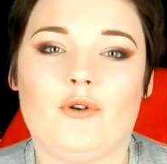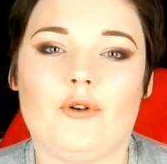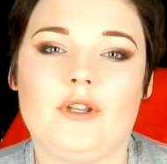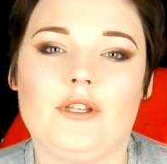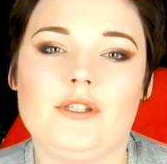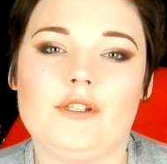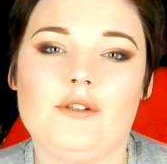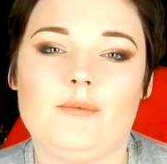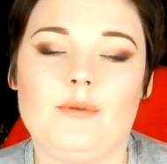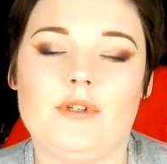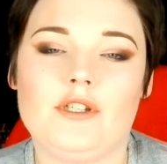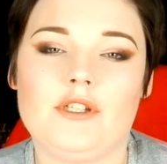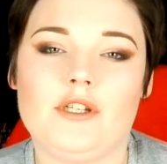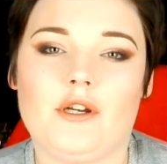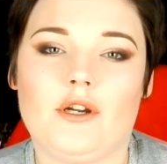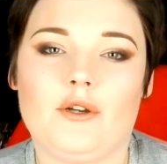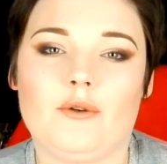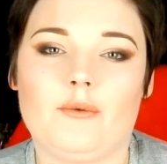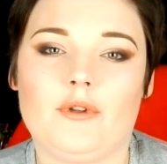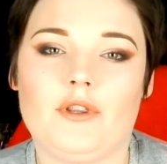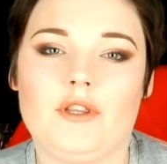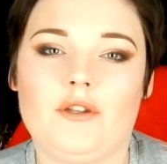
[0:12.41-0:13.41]
going to be
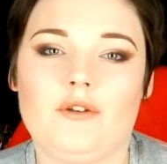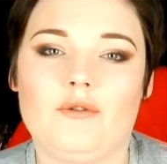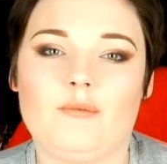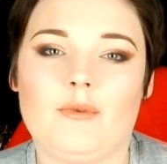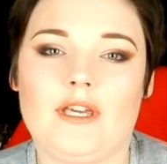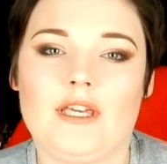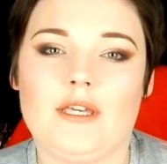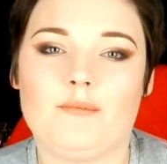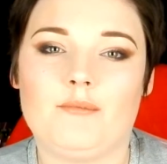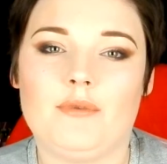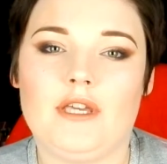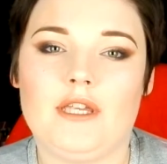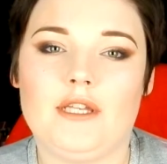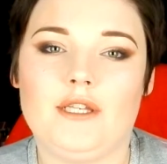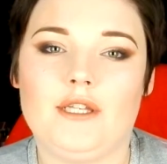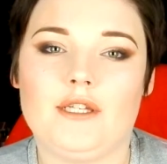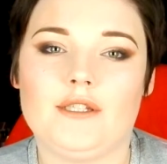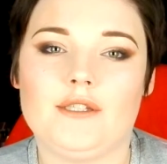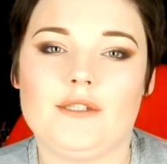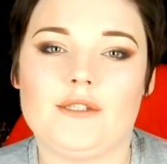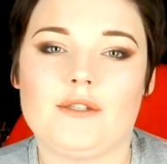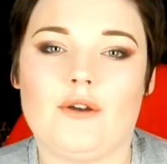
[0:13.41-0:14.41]
sharing with you my
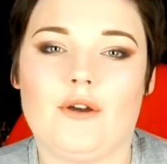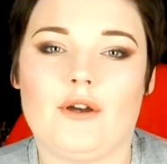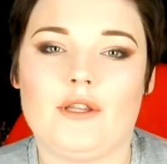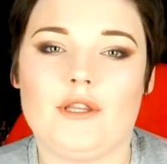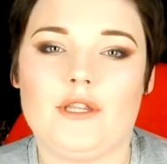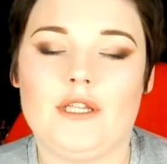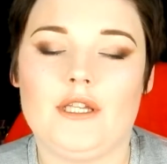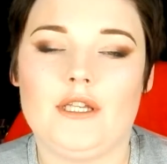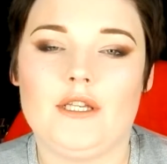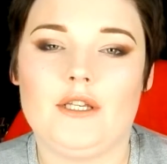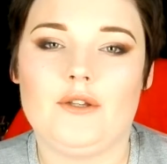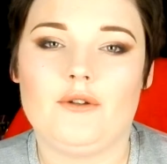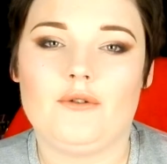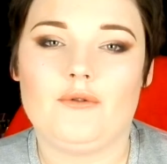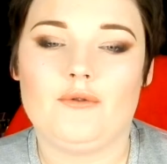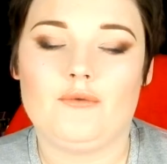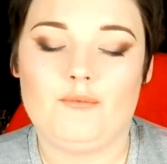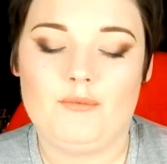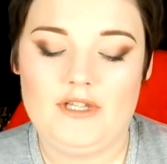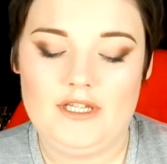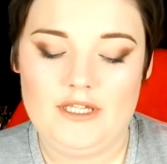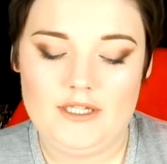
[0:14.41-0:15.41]
opinions on the
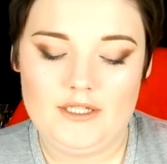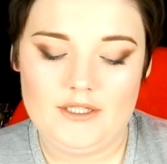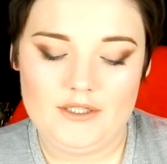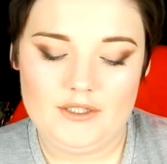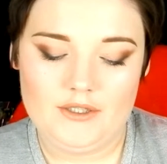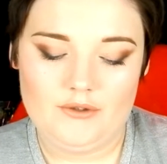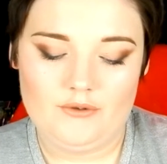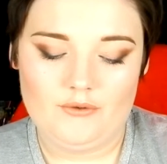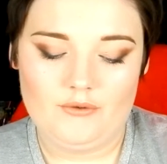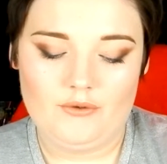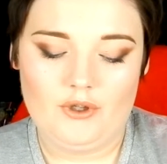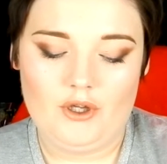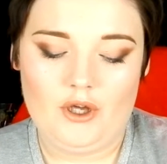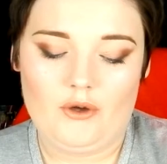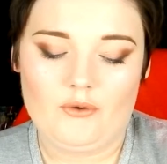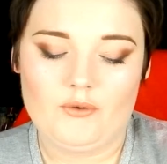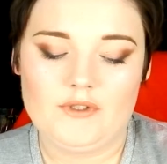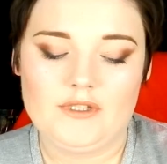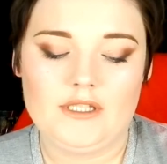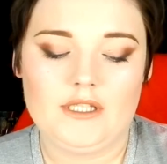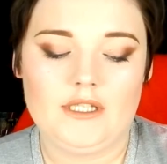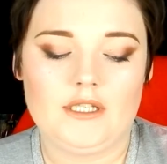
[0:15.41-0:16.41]
new P2
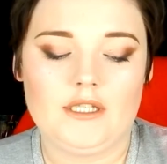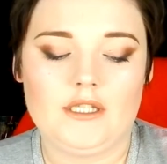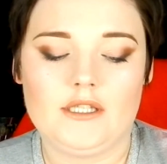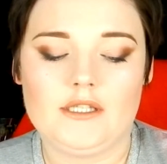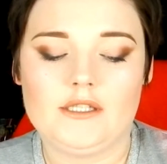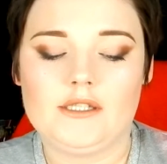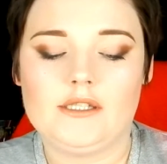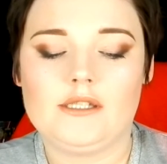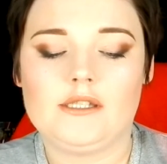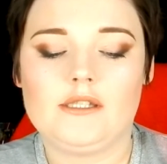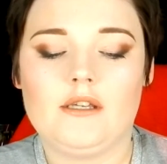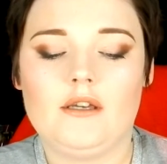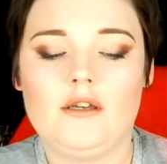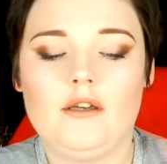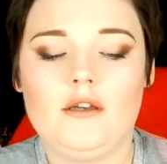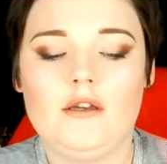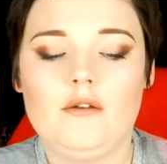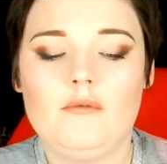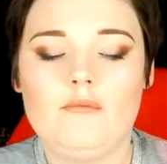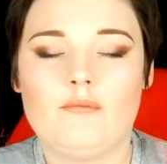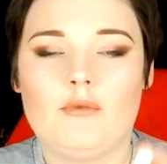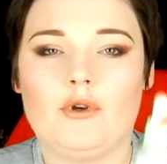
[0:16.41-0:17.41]
Cosiness
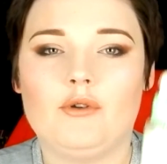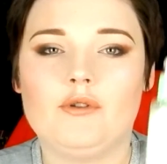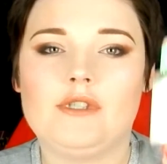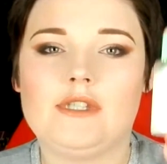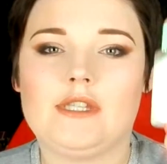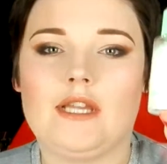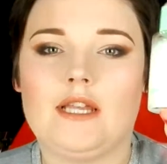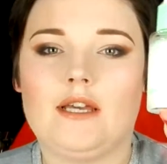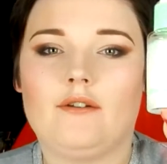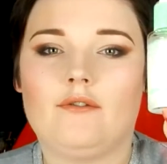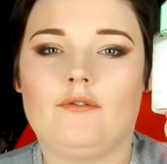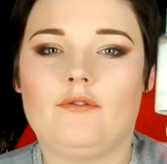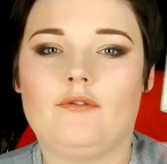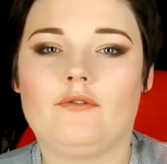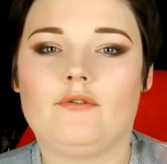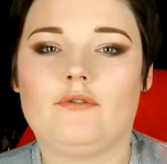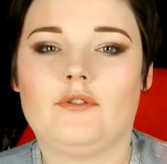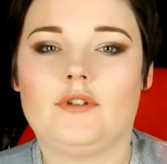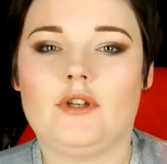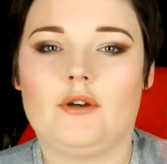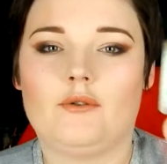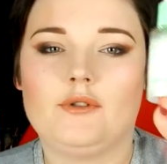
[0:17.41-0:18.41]
Most
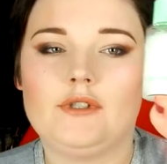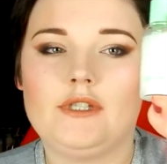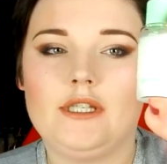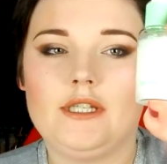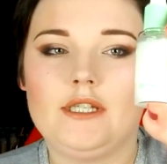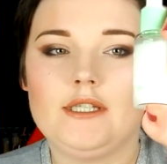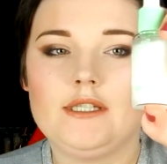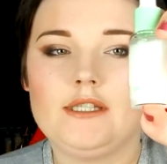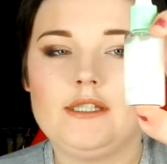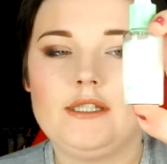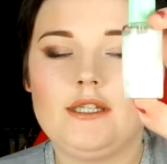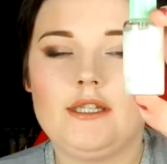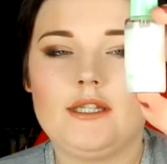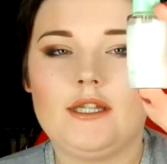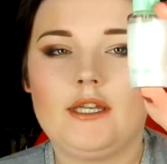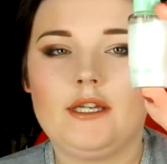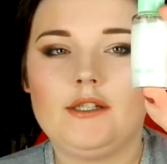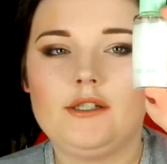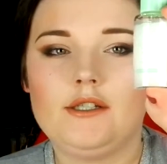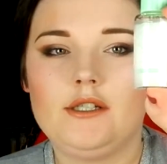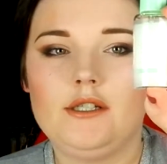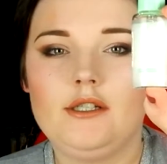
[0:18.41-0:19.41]
Love Cosiness
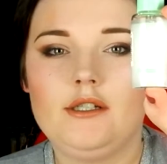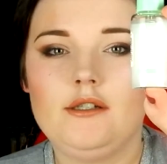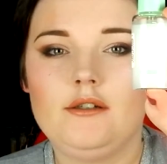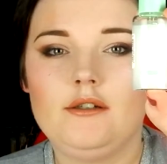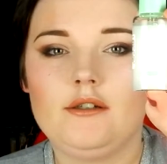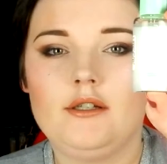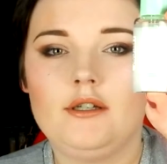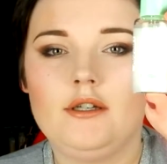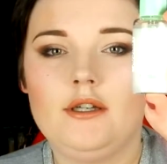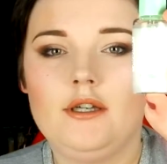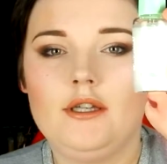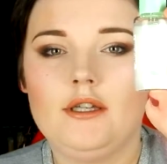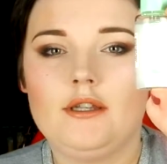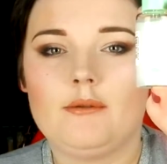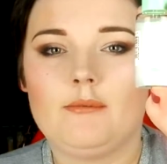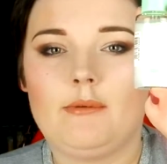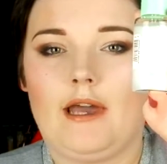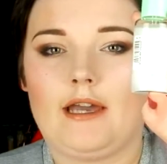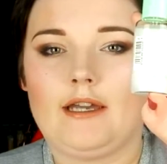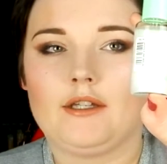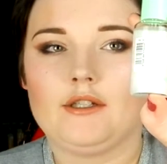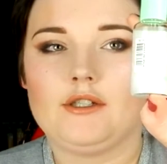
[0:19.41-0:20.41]
collection.
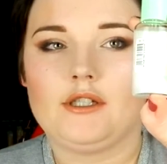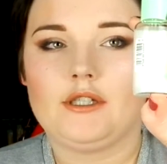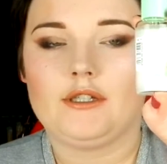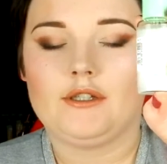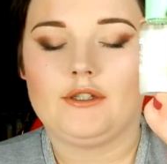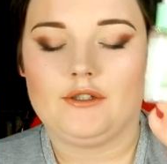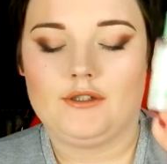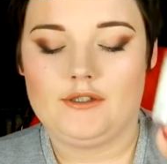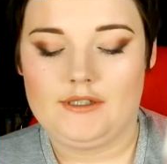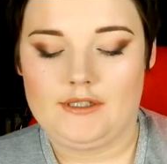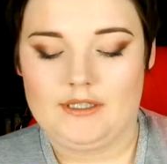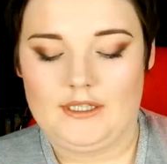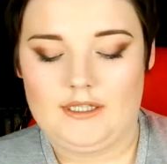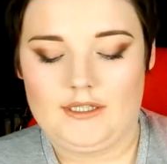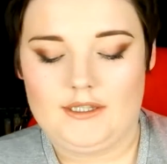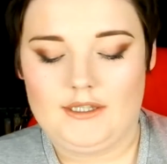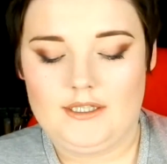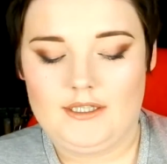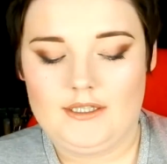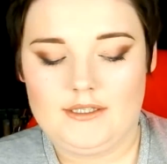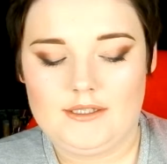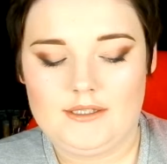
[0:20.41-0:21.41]
The packaging looks like
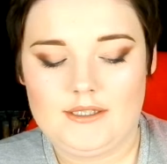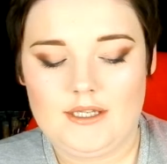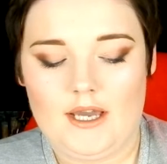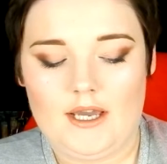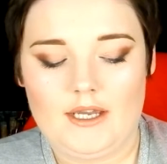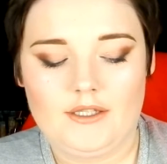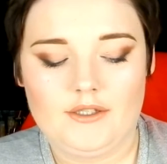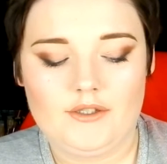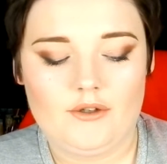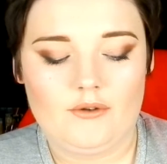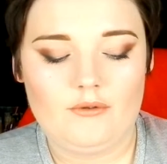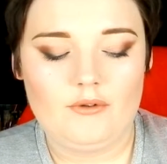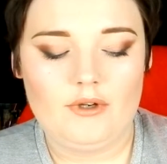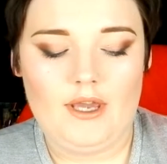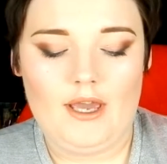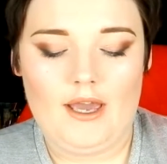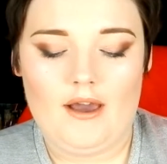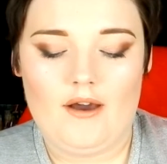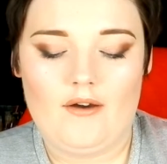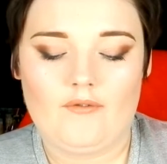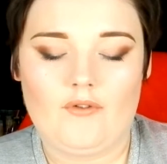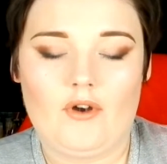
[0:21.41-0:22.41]
this. I don't
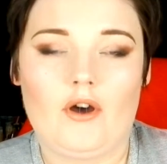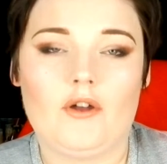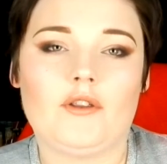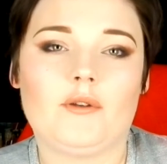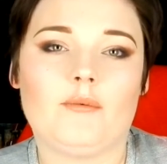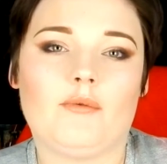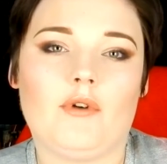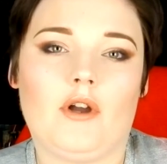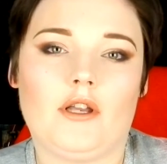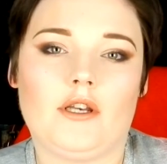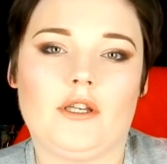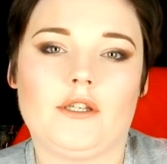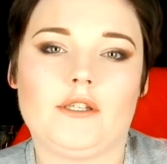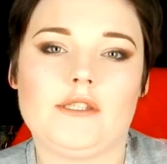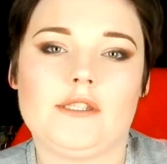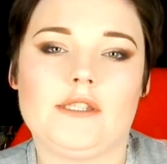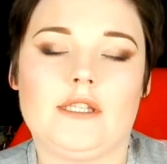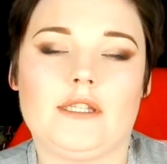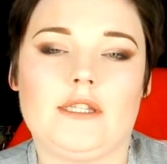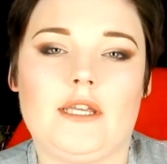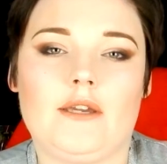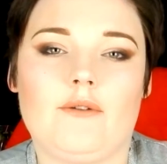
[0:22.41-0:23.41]
have all the products
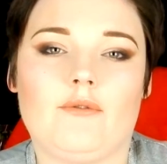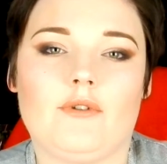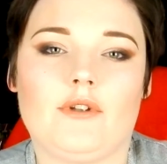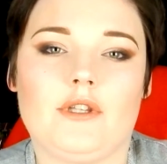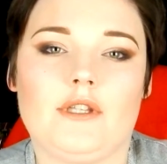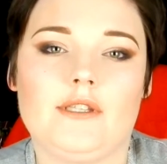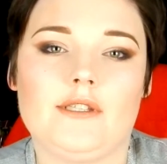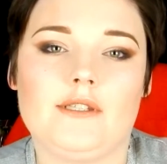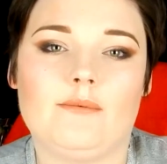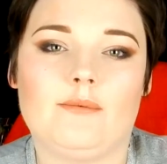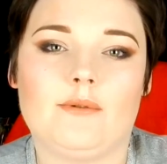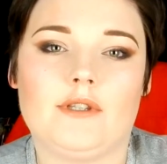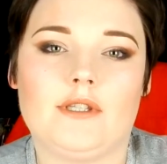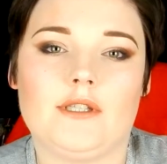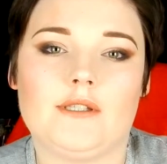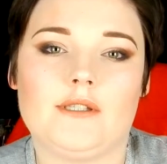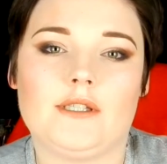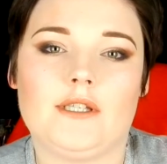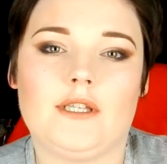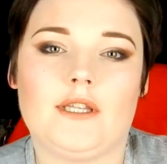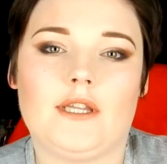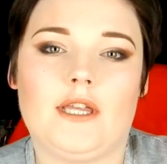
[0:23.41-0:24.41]
that they released with
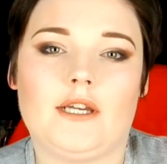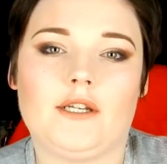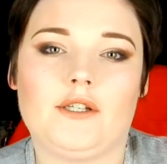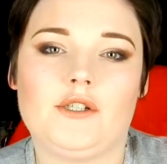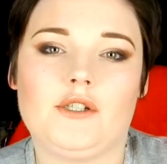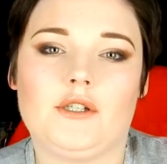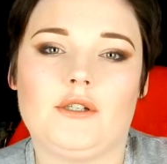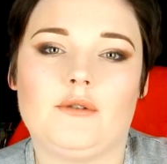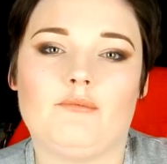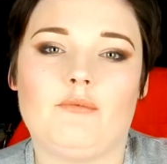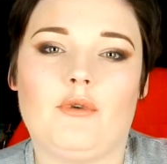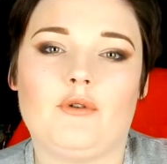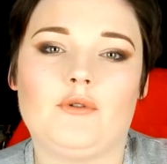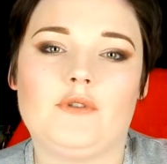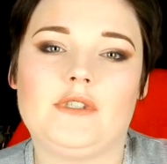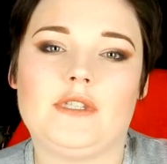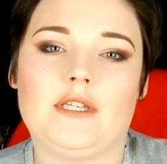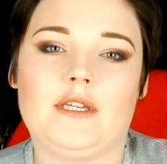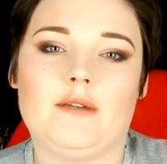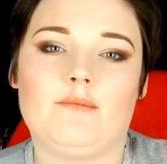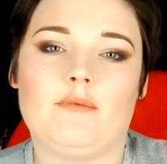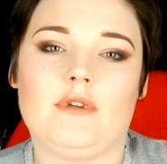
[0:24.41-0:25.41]
this collection,
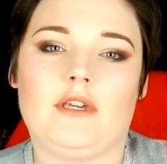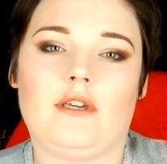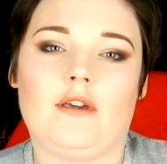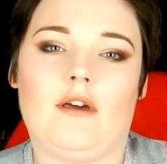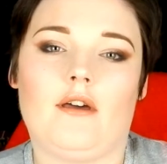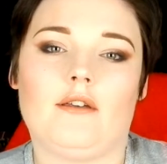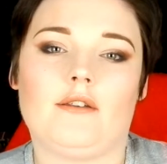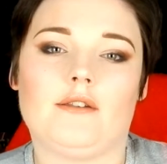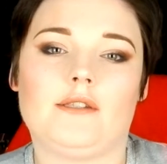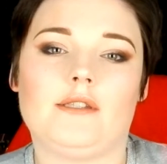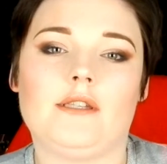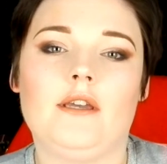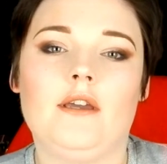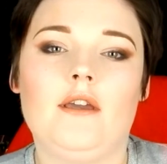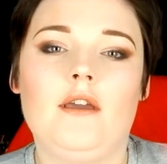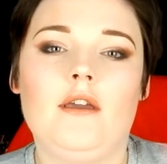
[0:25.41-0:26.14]
mostly because